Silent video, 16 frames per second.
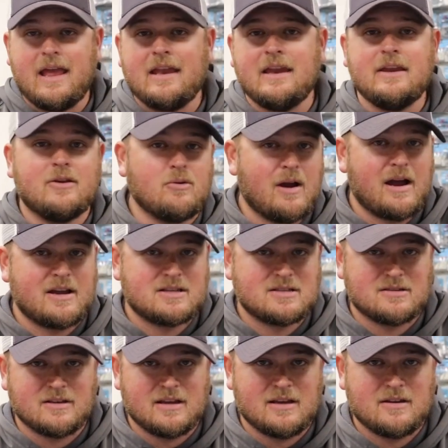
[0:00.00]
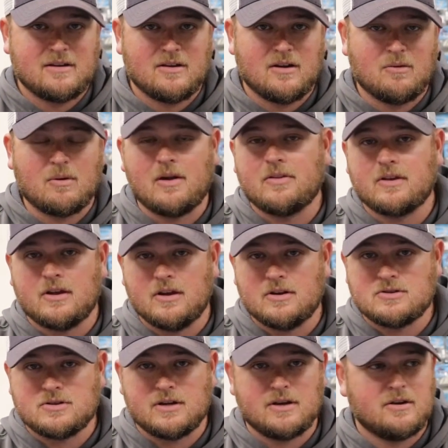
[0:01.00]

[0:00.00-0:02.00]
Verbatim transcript: any grass lake around the country,